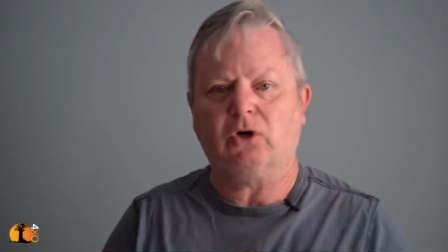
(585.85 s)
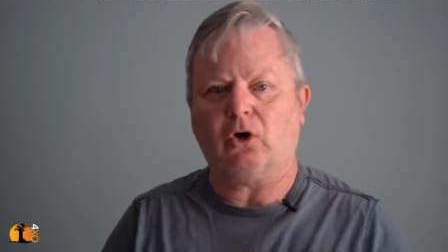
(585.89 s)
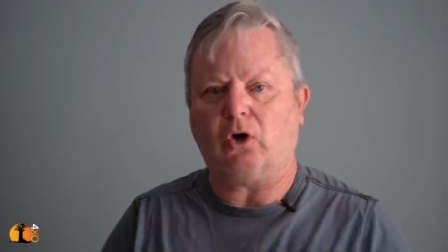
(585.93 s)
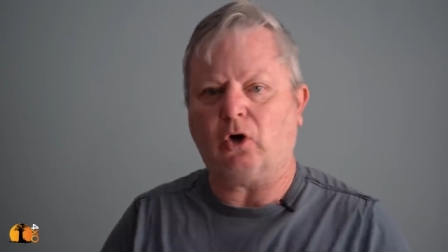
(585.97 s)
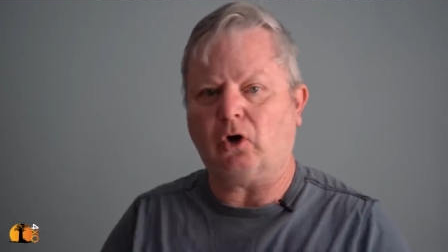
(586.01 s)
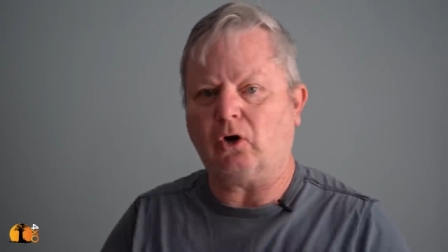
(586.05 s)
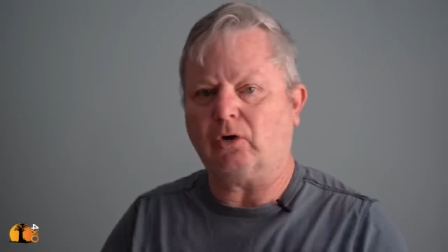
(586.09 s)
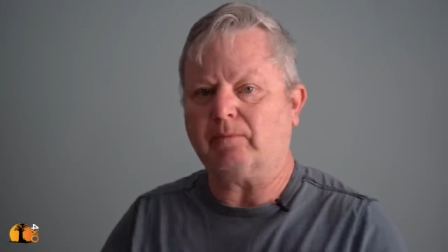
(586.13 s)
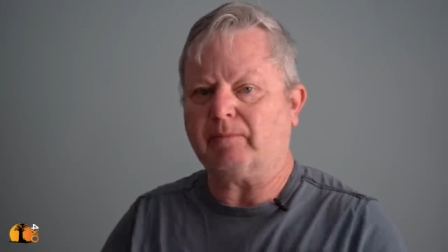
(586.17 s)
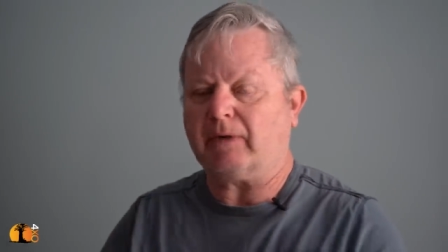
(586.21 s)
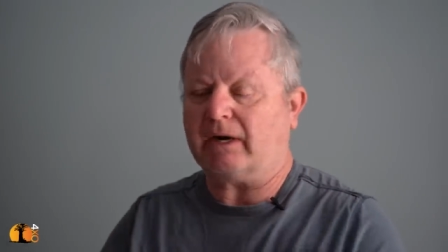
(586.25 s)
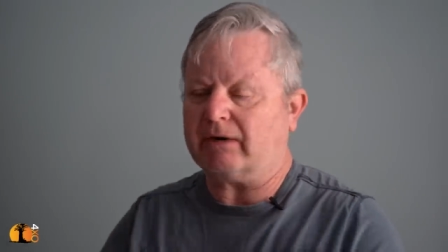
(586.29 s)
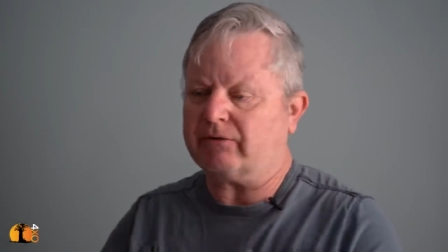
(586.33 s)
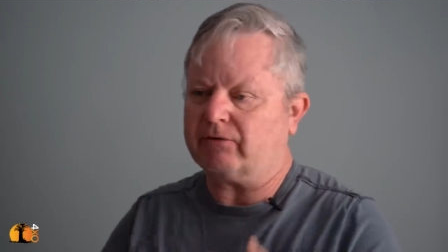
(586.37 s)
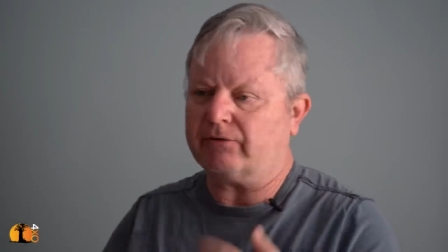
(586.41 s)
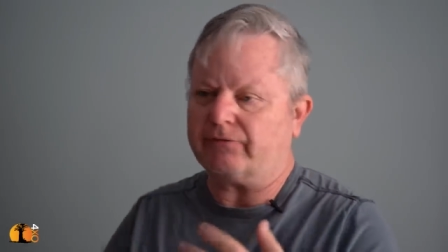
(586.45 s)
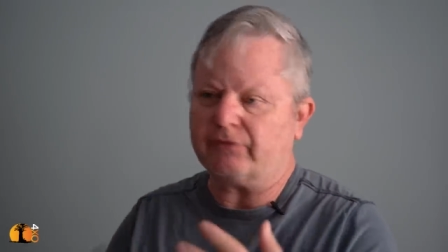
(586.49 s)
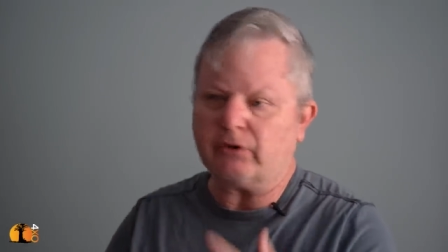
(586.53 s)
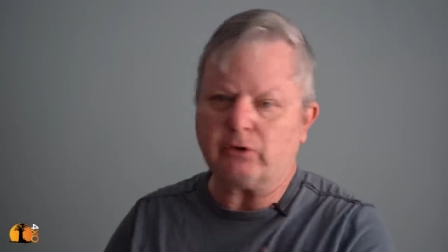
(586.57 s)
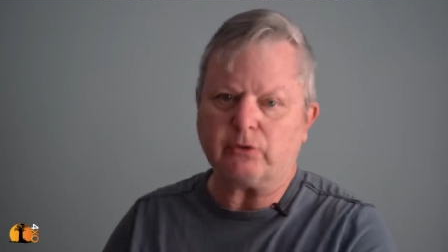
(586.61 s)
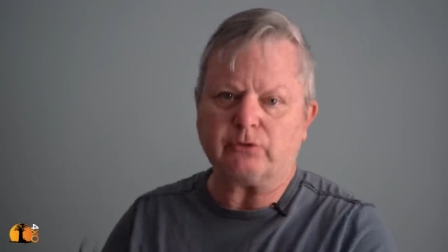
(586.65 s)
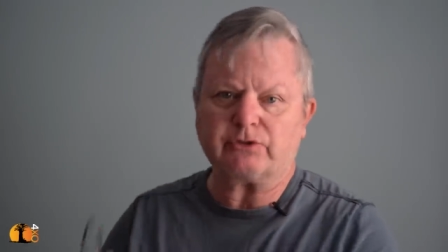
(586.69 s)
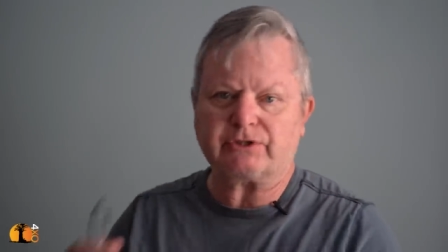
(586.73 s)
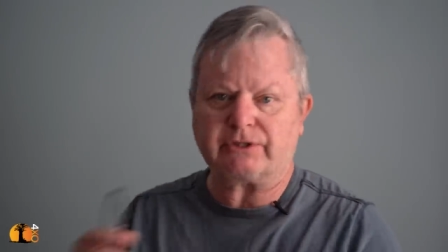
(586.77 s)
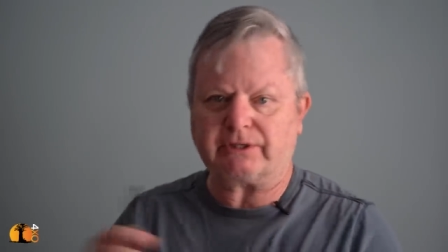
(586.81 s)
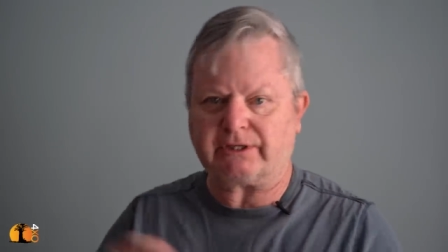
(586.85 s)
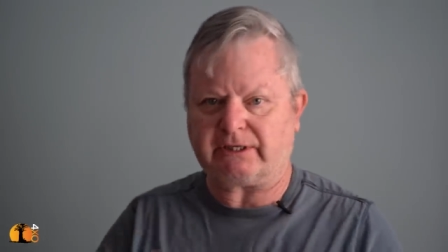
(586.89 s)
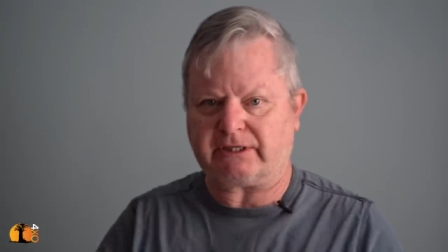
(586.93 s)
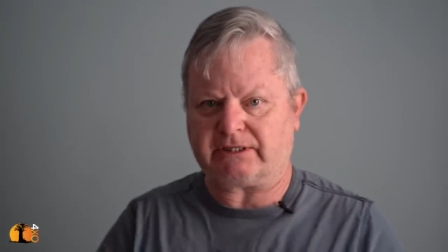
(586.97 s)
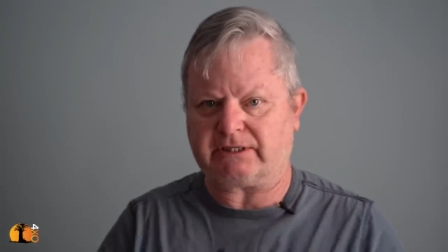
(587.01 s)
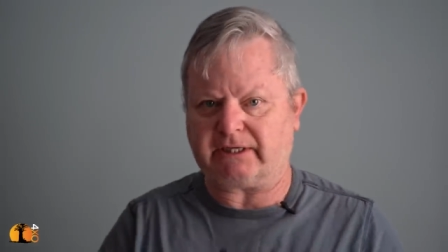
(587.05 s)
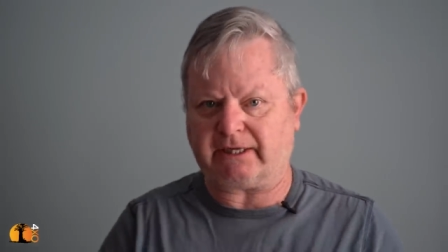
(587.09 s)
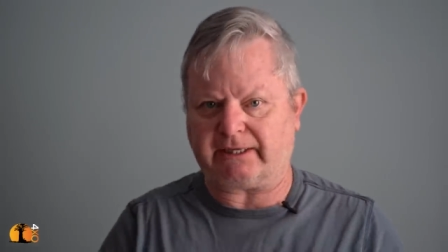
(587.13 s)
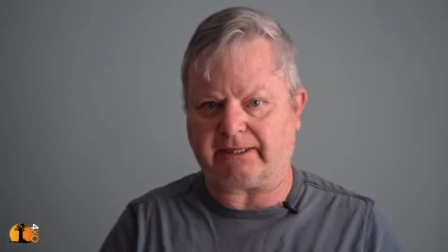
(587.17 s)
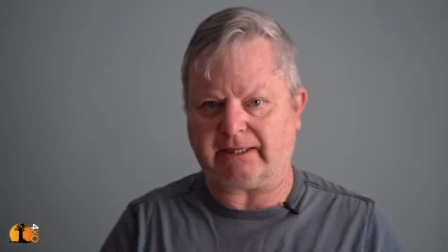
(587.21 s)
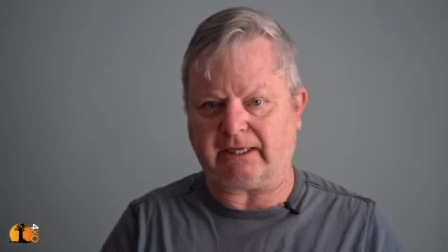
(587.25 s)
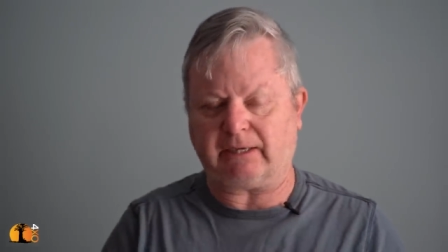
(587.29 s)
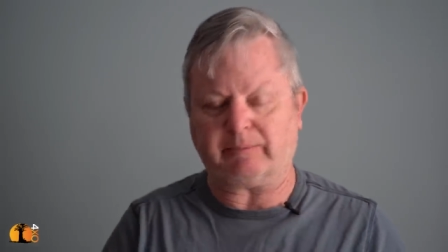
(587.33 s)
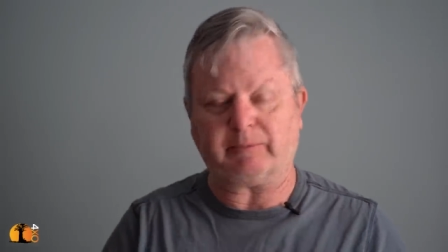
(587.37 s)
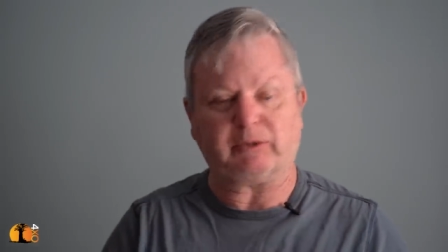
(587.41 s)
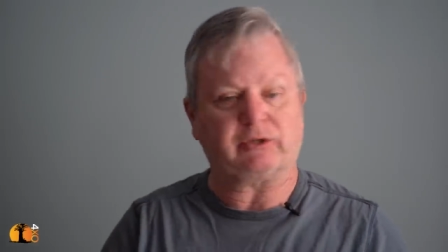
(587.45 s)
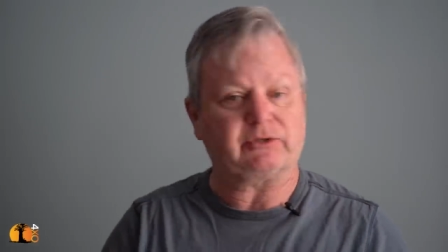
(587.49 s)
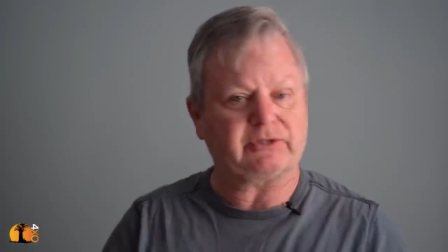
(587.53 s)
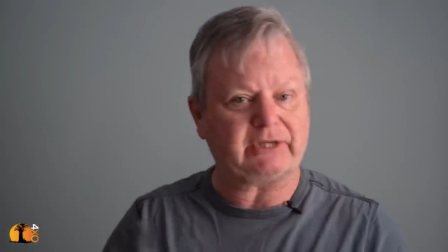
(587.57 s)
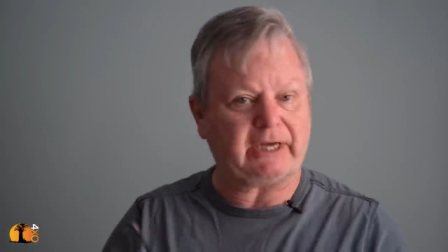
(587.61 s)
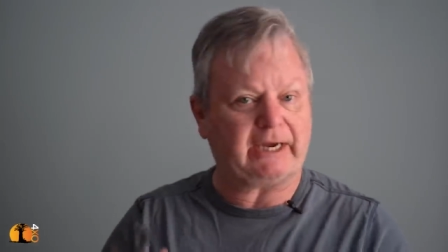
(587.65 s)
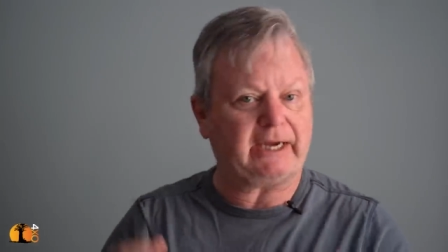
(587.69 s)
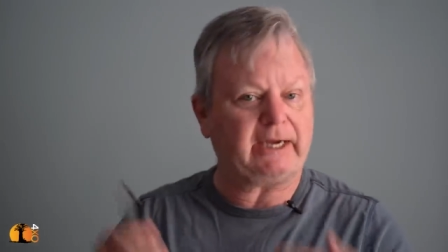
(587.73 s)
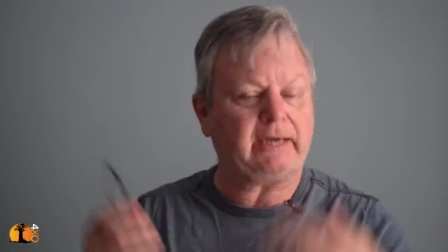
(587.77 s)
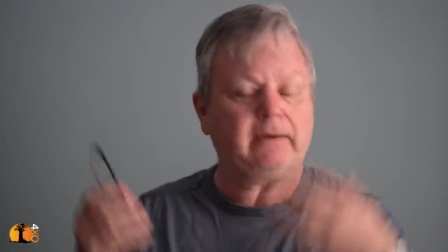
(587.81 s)
on my reviews and things like that,
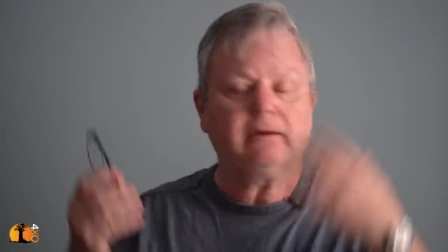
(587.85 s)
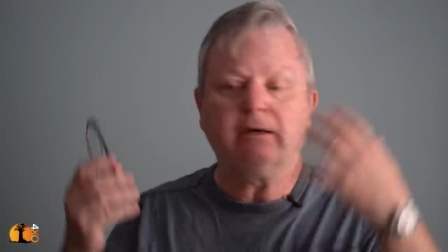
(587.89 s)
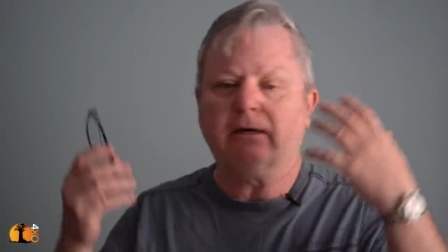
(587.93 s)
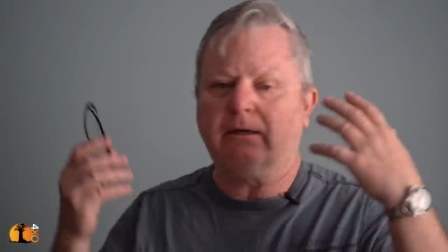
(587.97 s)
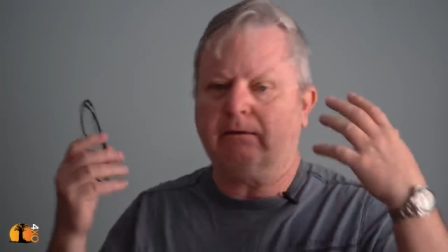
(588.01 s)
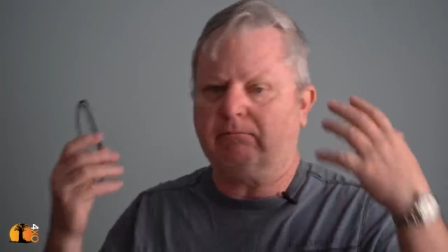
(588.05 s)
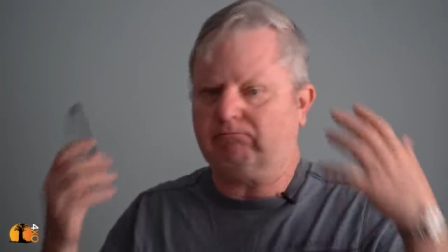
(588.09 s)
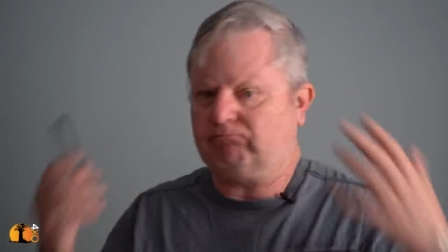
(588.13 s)
because A,